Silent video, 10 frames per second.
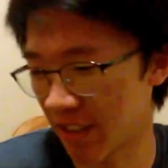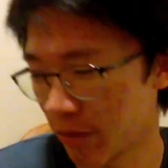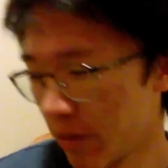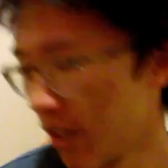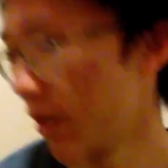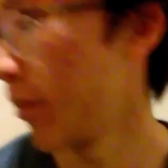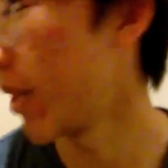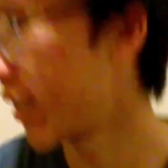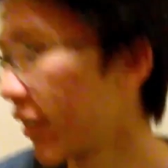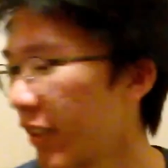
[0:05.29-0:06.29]
So
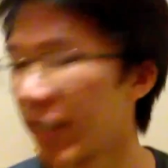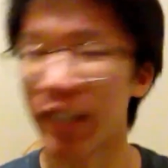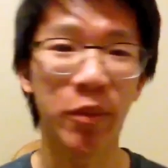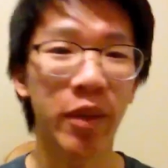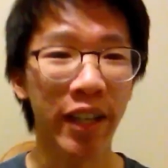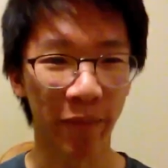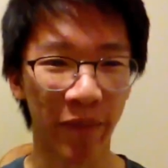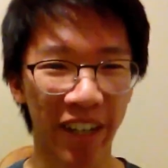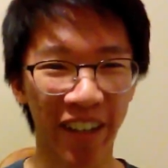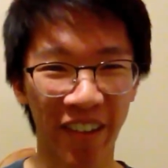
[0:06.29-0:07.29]
basically, it's 1 a.m.
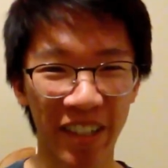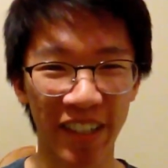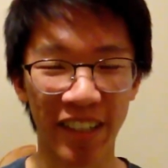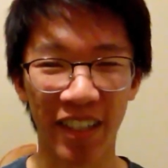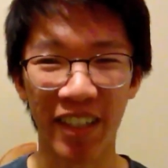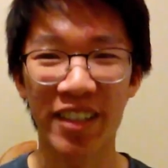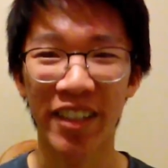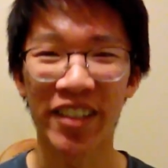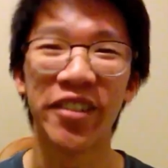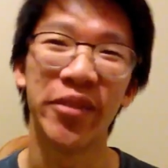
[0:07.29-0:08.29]
right now, and I
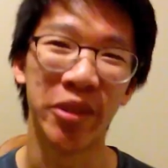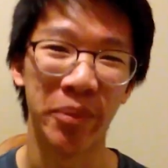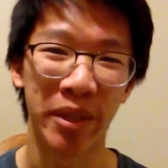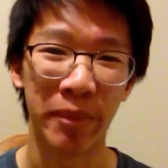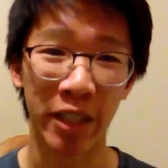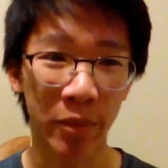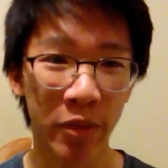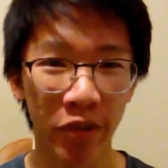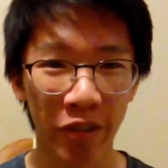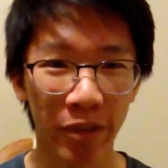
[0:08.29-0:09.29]
decided to film a makeup
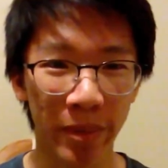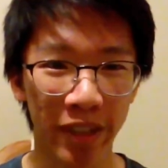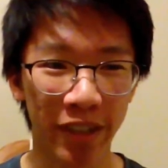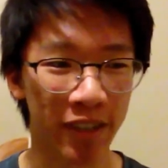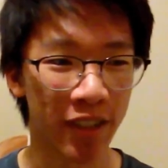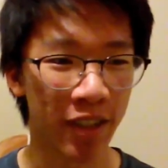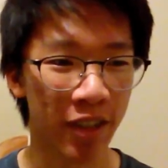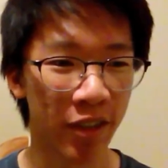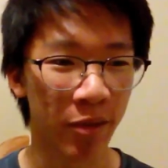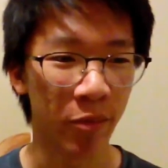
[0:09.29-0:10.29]
tutorial because
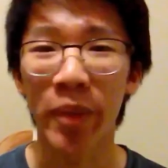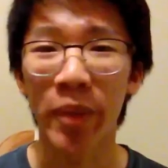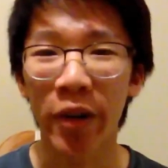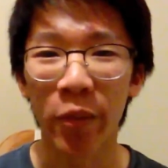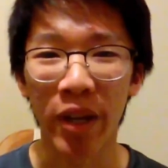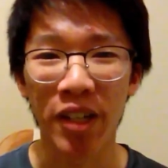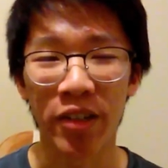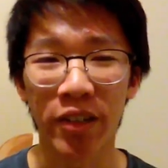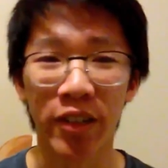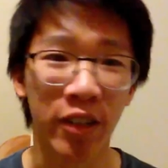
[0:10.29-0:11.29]
what better way
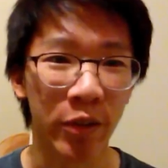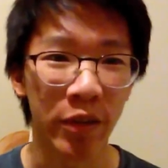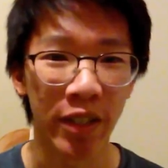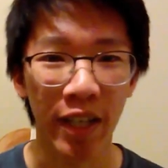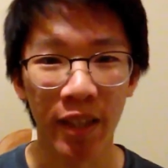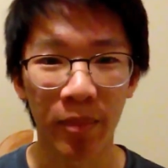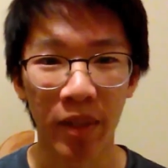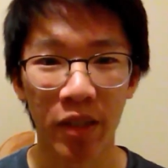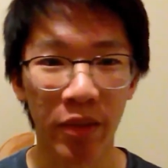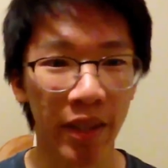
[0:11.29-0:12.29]
to conclude the night than
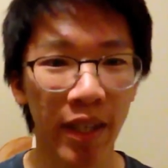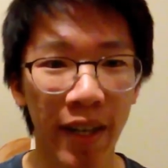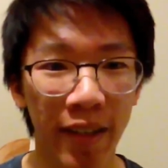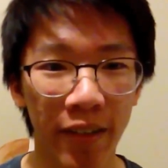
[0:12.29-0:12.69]
by doing that?